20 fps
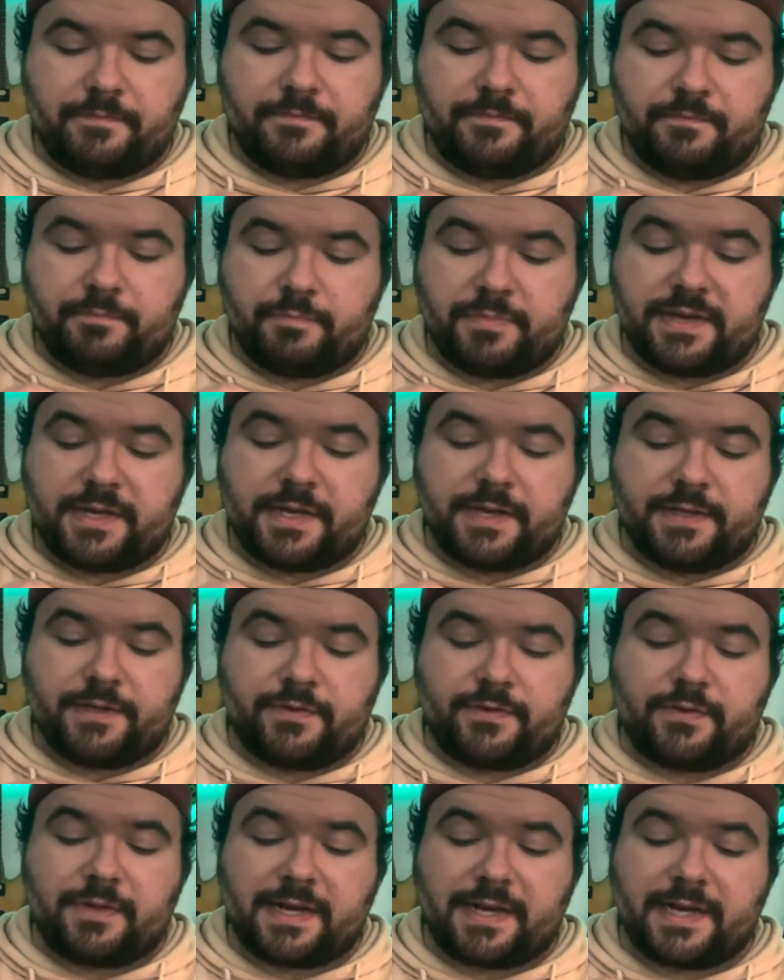because
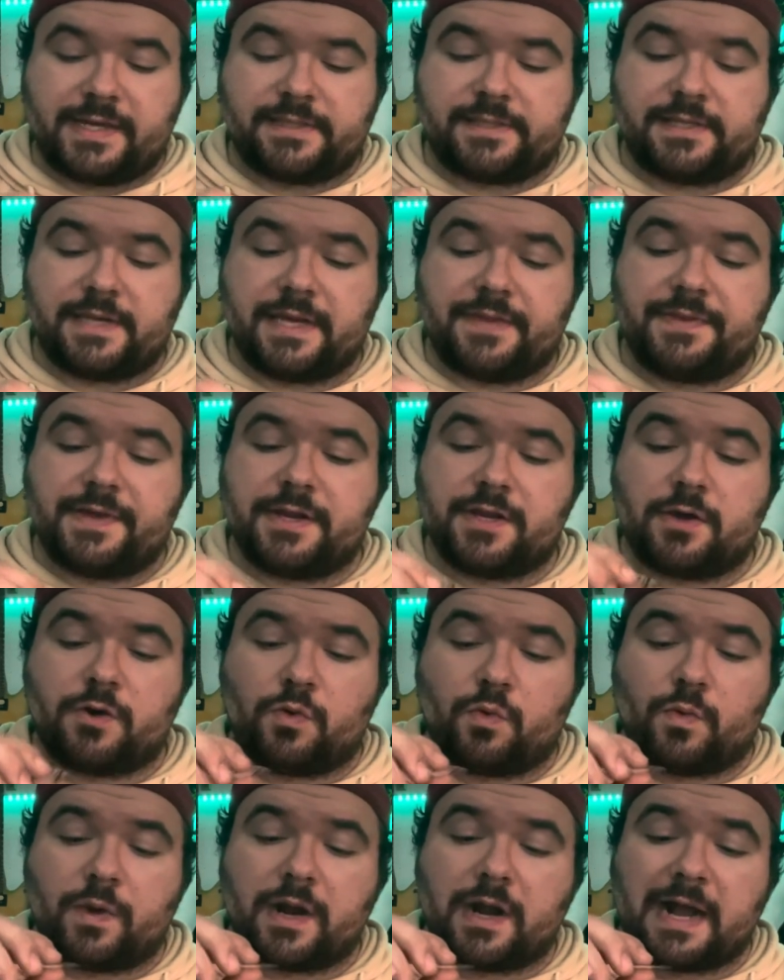like I said, they don't
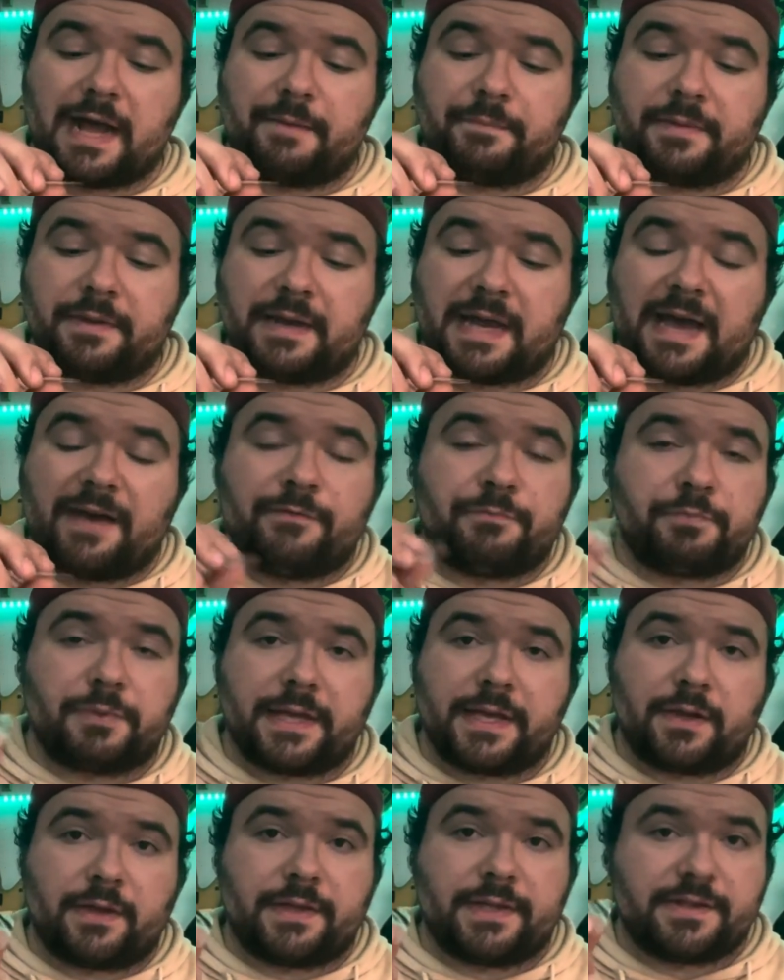wear, I've been, I've played
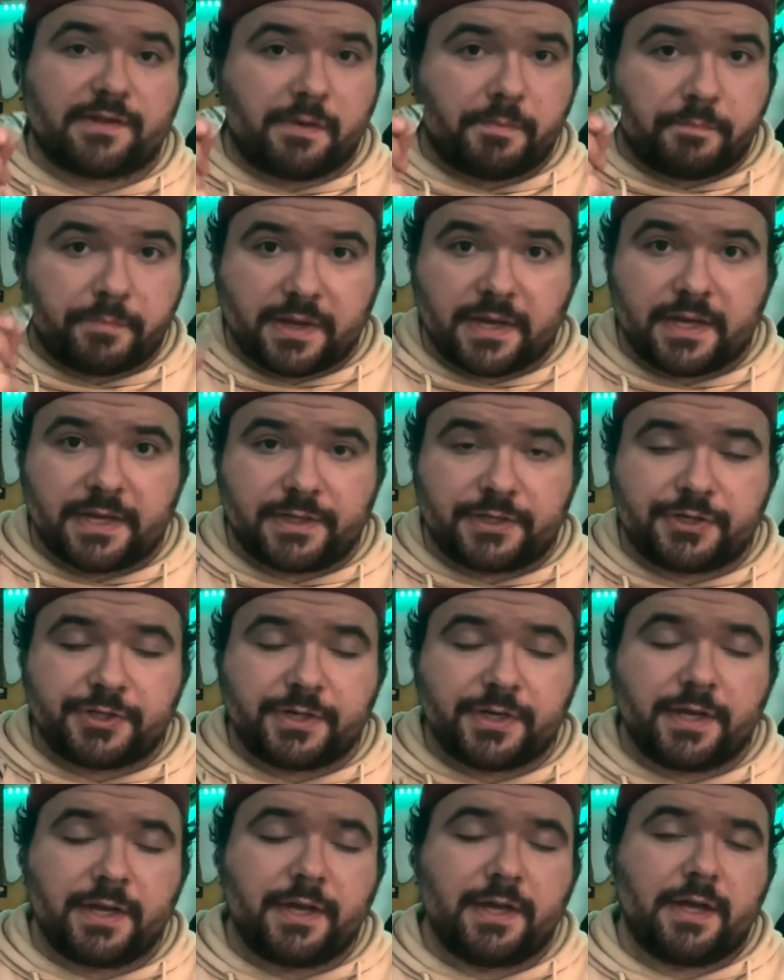on these a bunch.
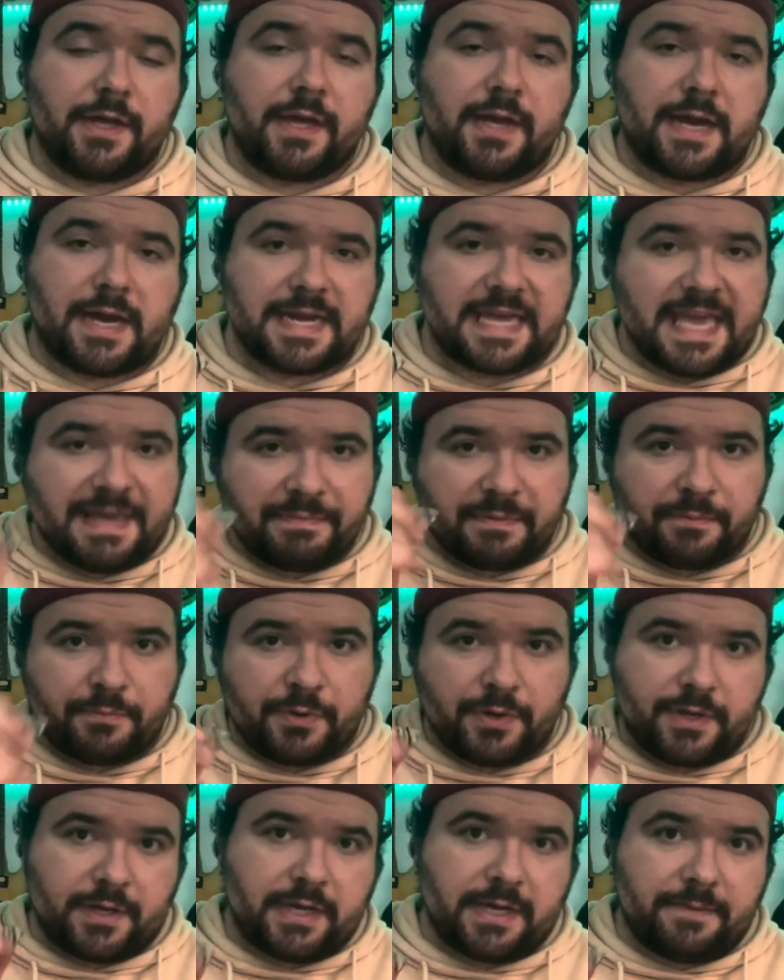I keep them put
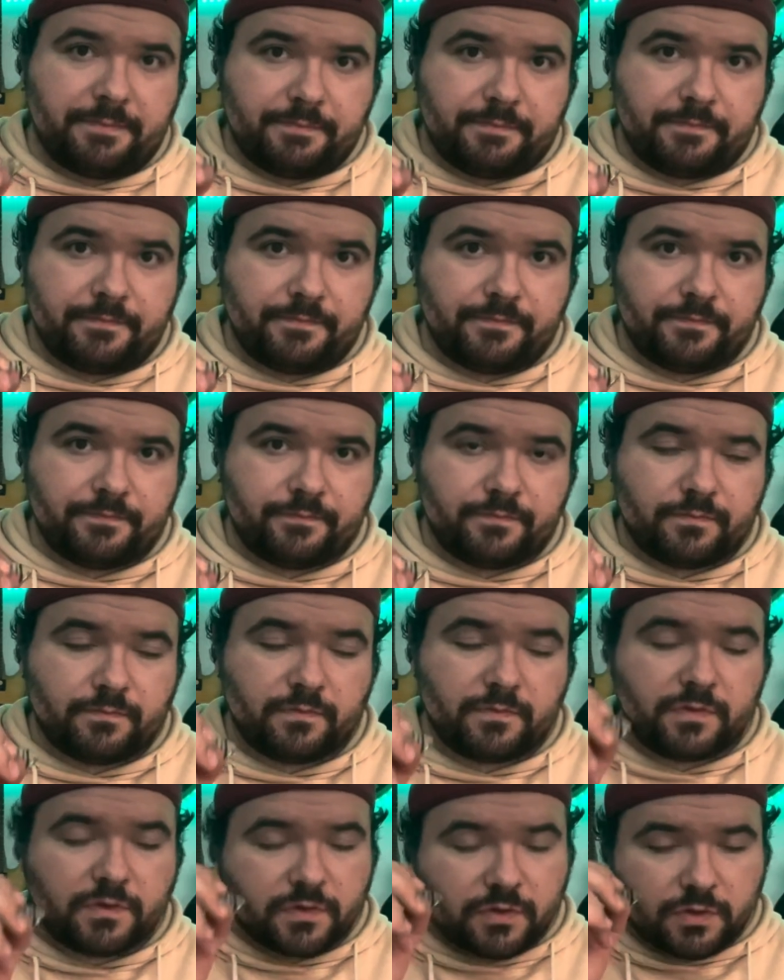up
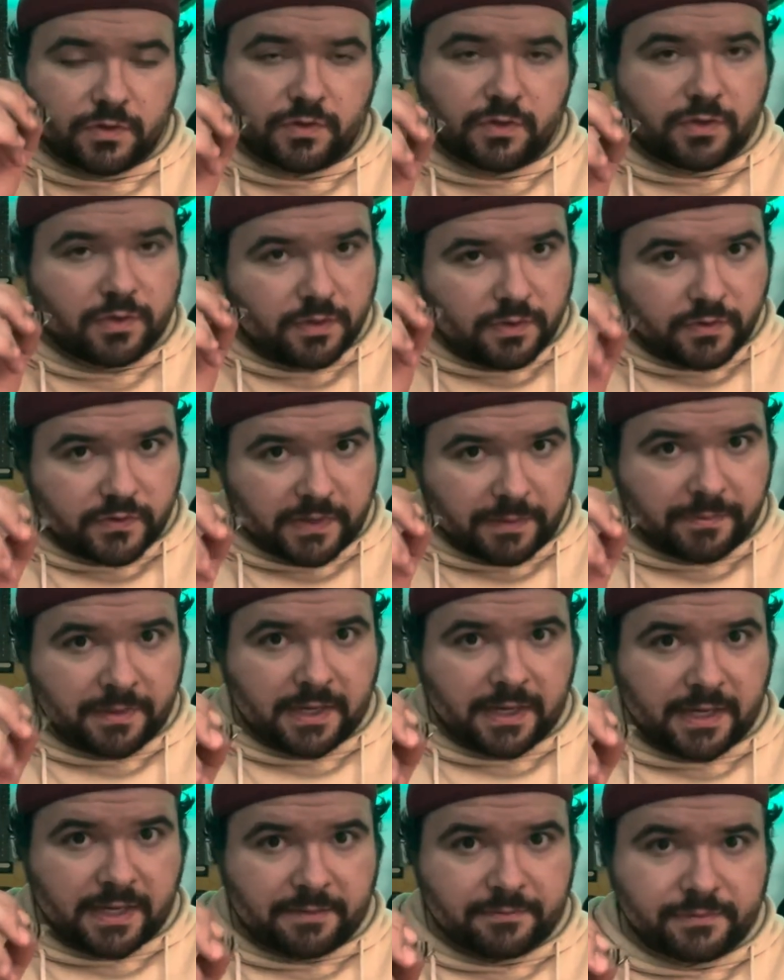
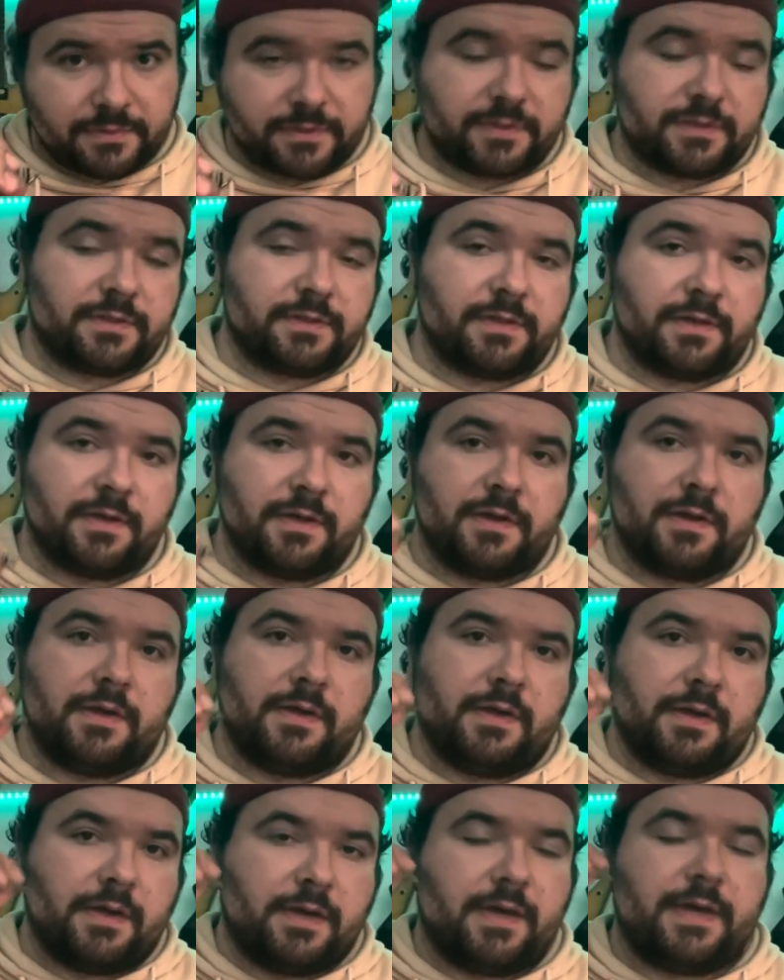sometimes
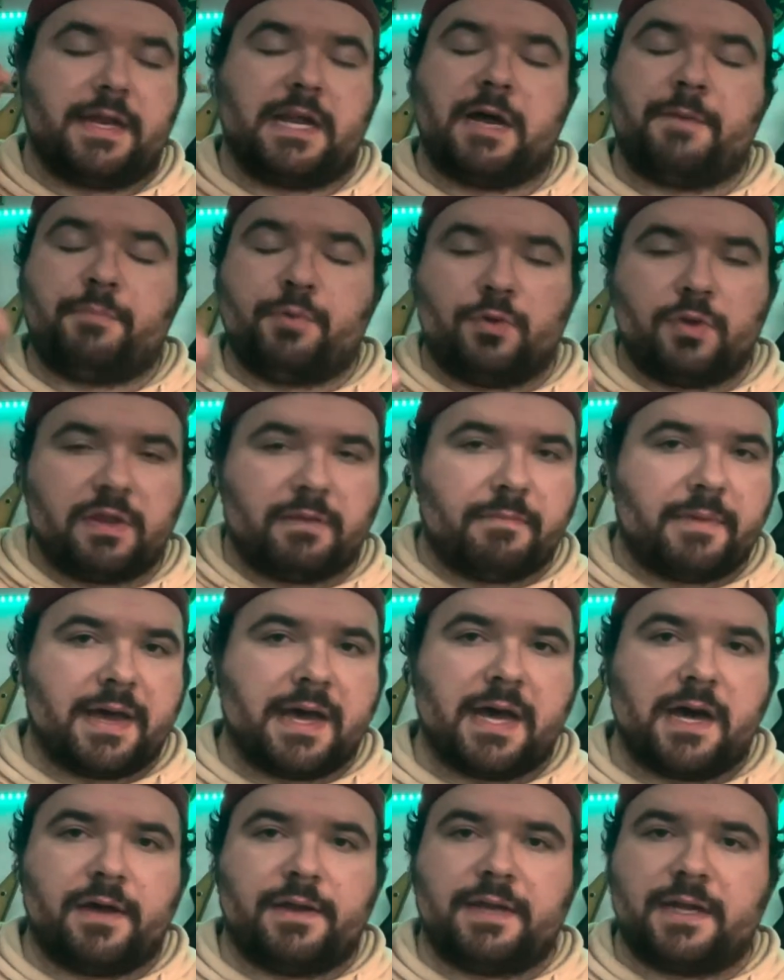and I'll pull them
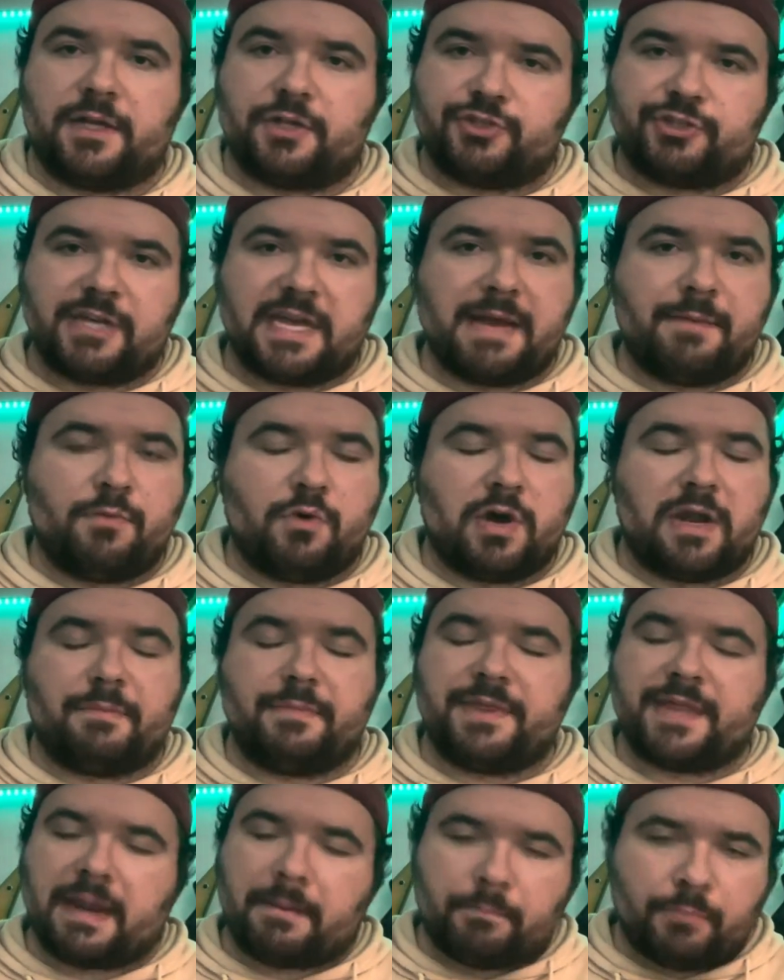out and I'll jam on them and
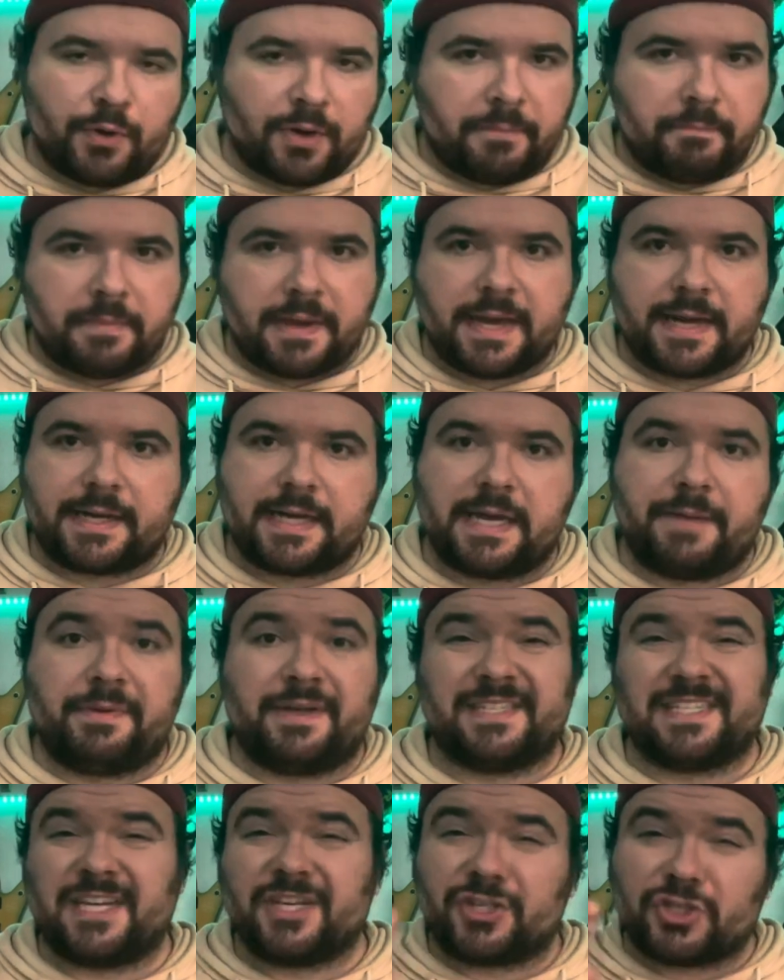I'll put them back up because
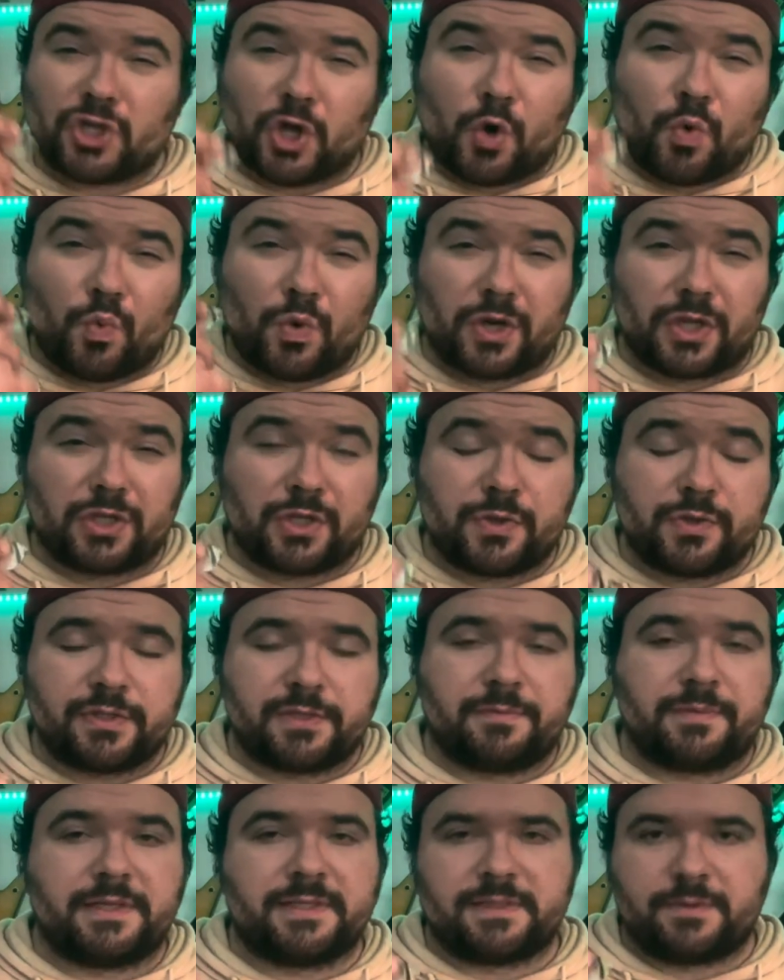I don't want to lose them
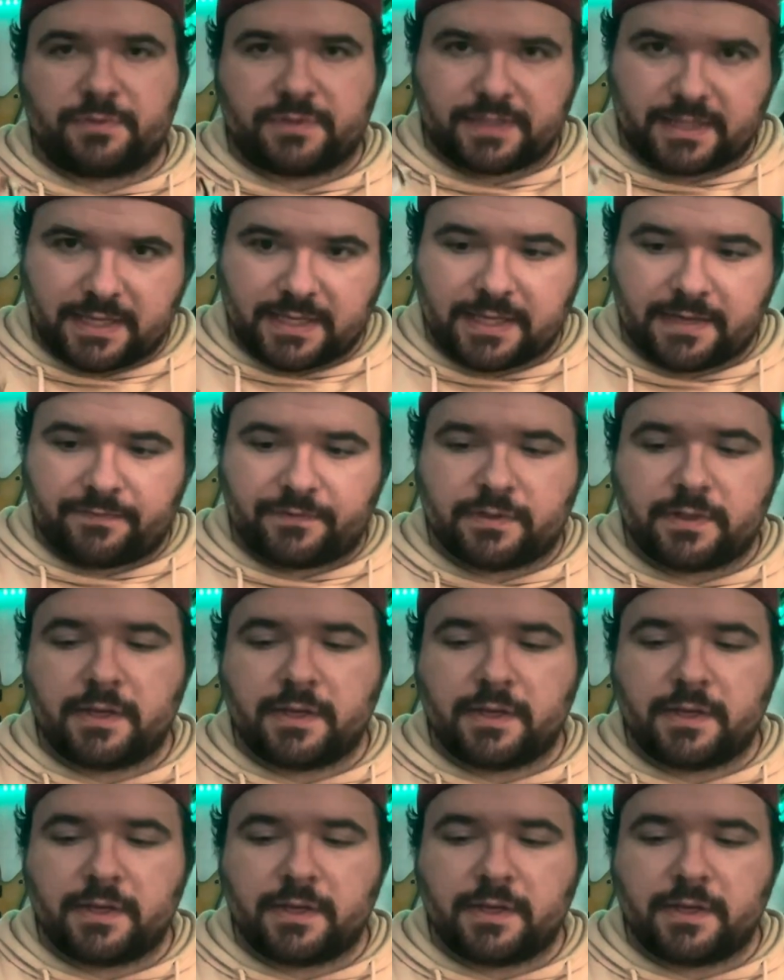because it was a gift.